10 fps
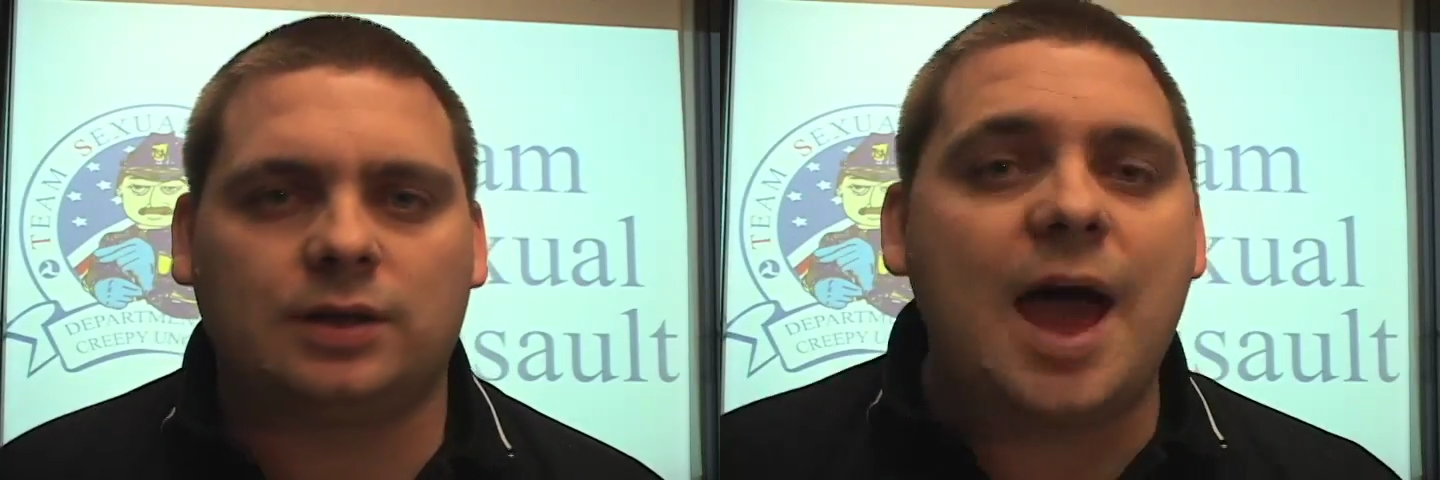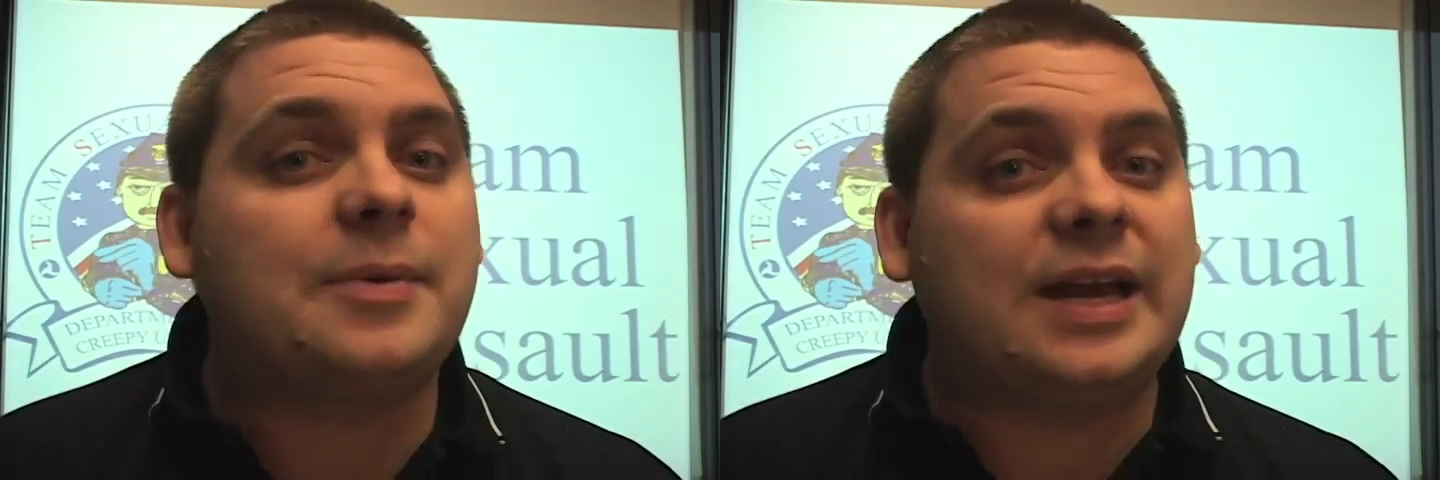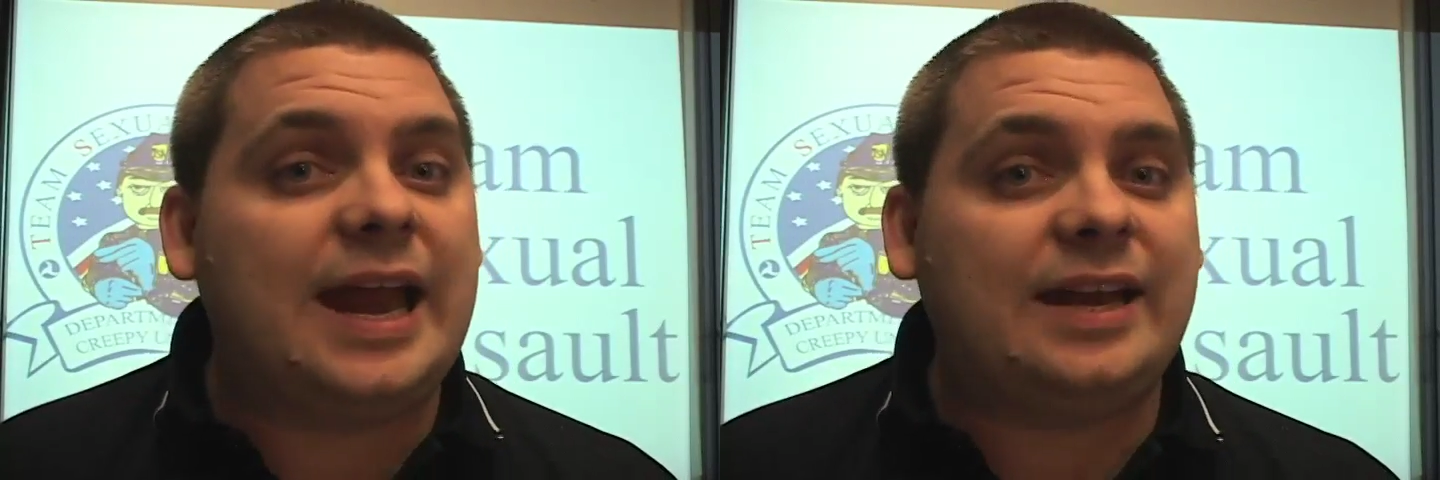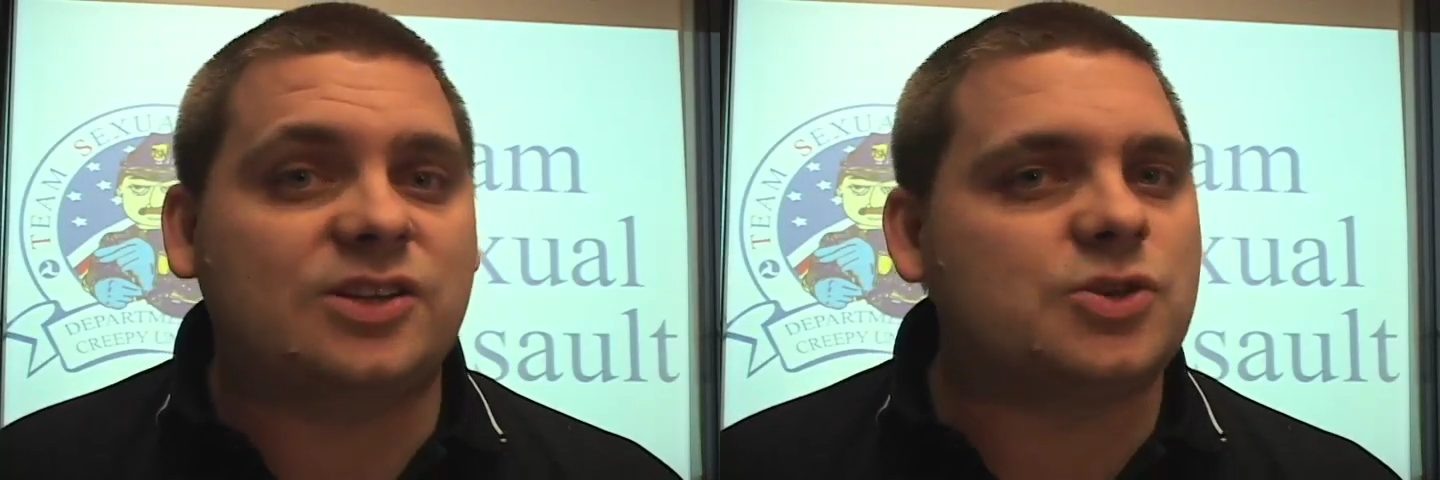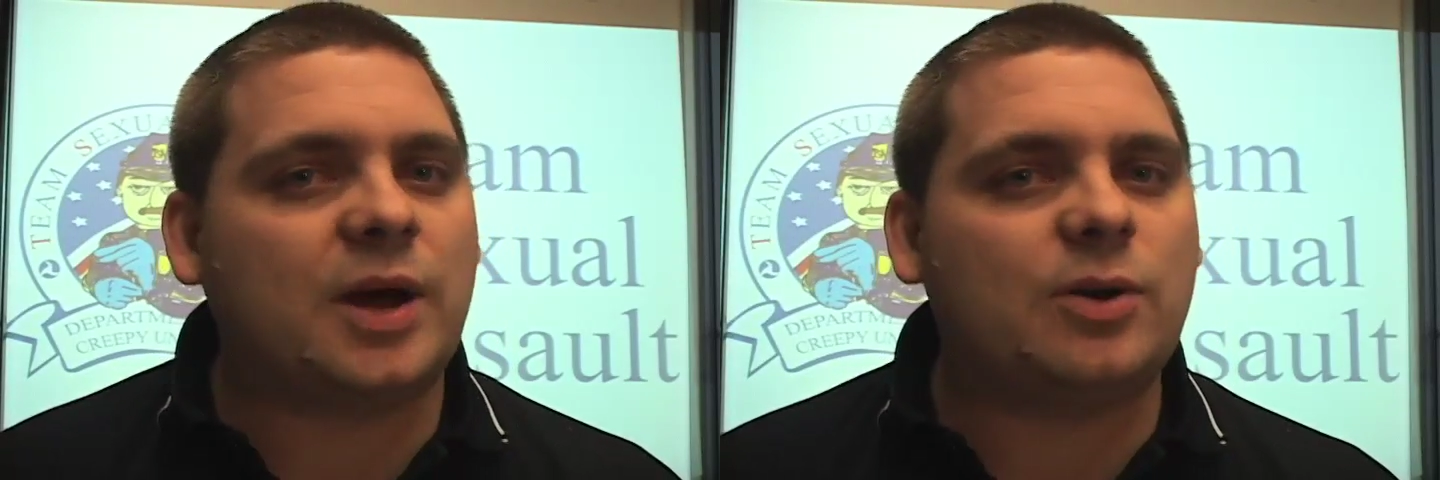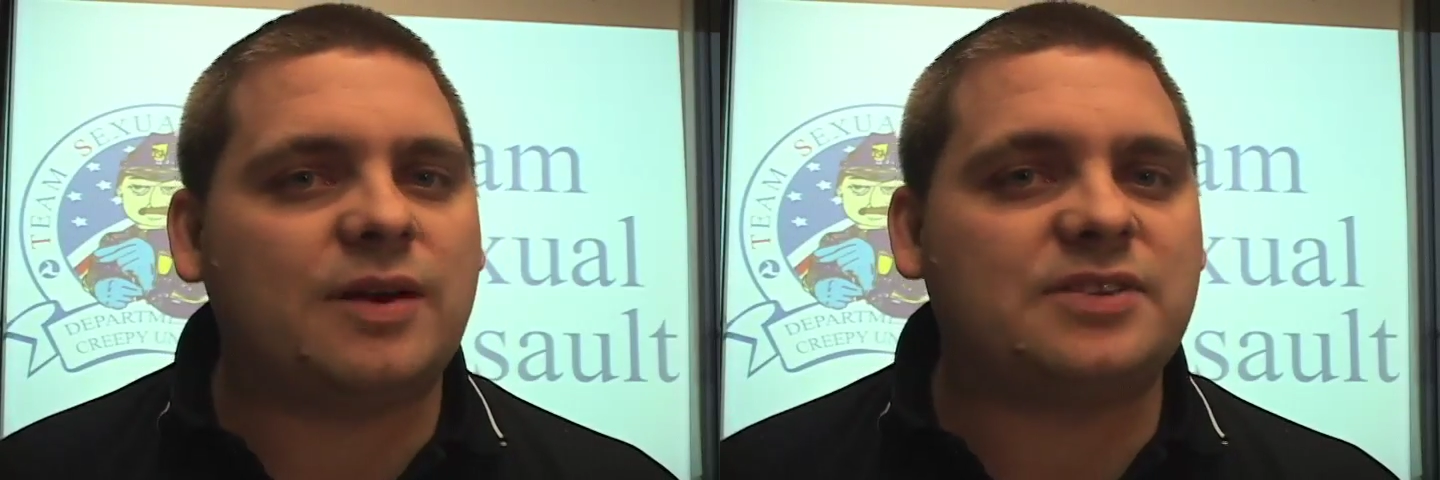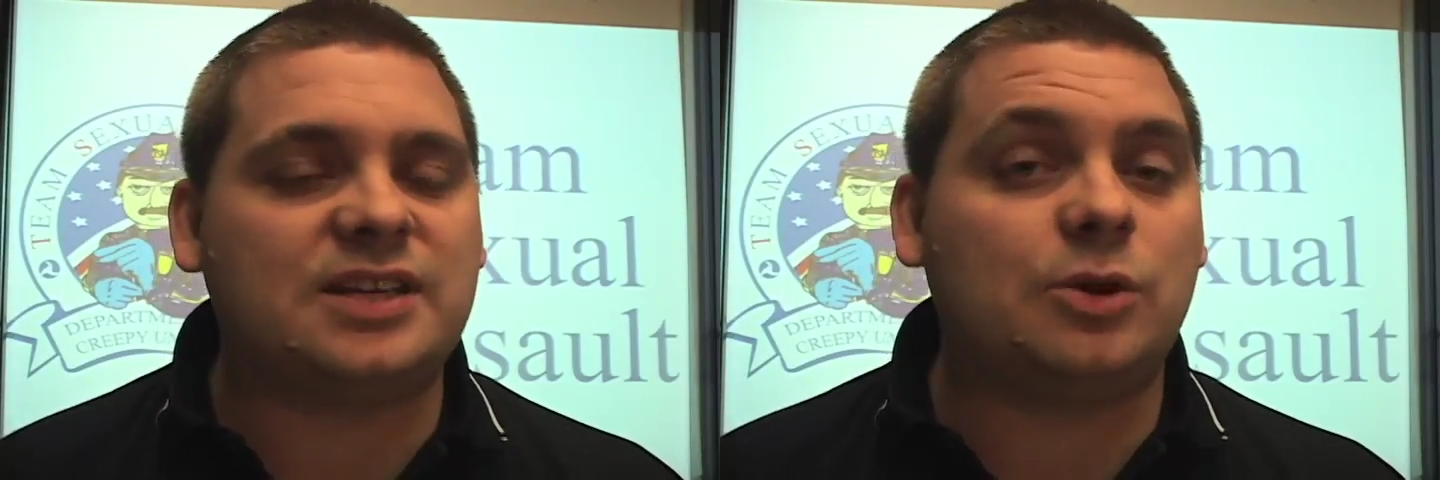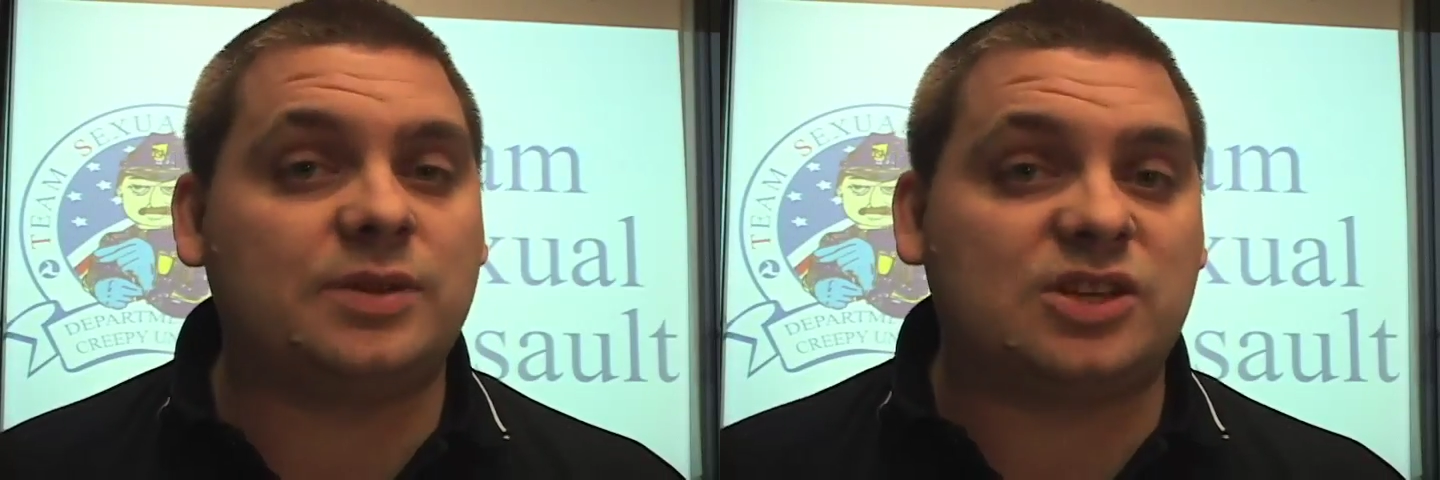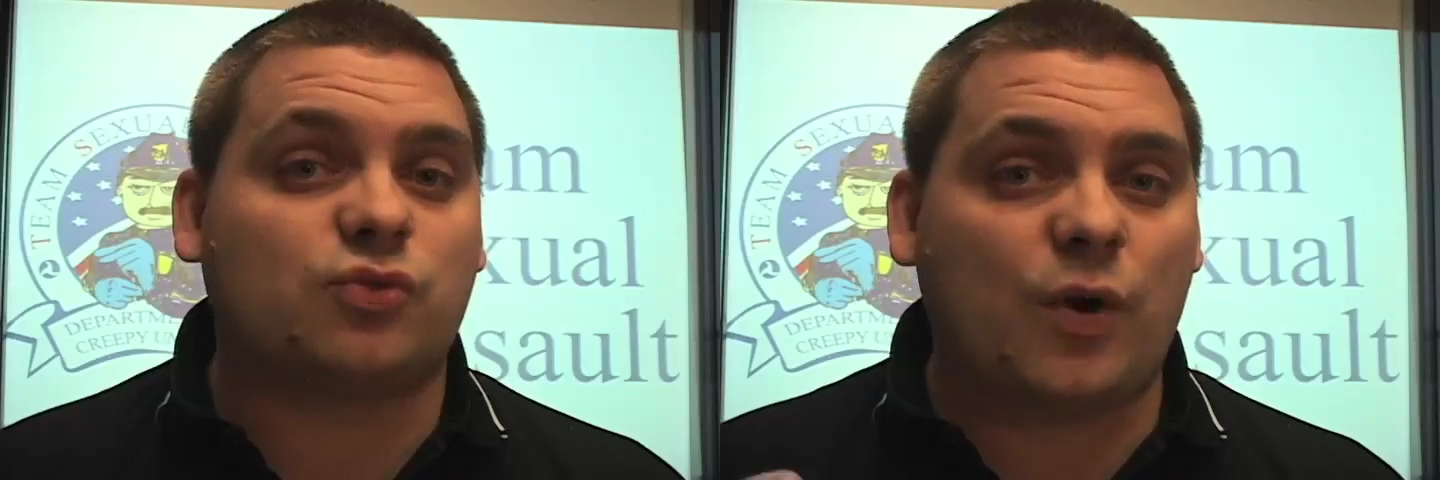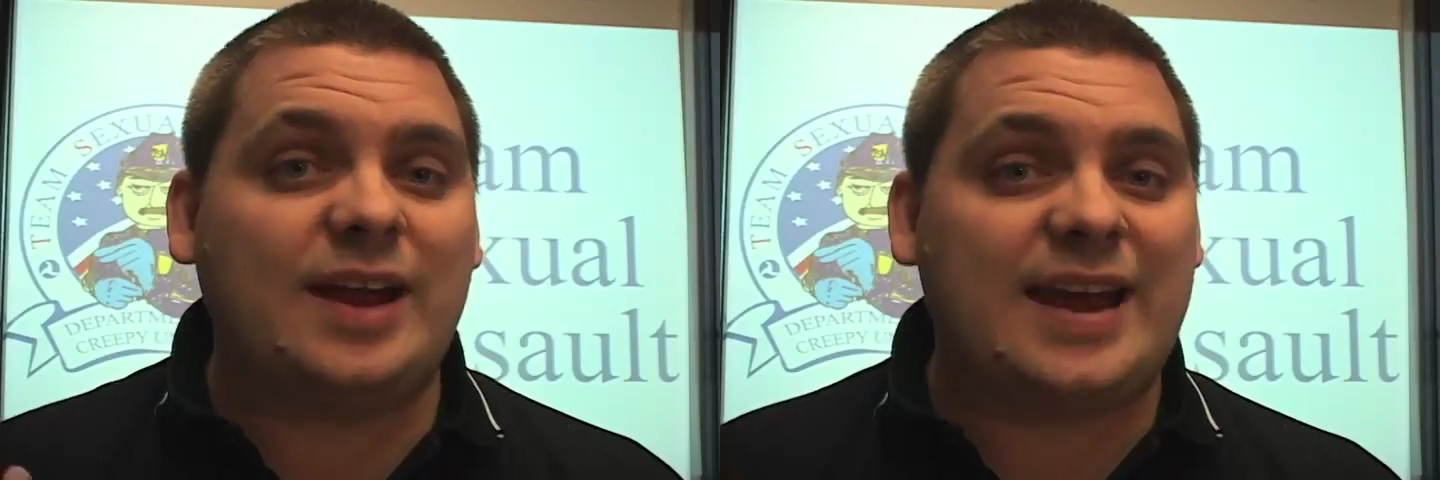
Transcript: I'm Canadian, so I don't have to deal with this right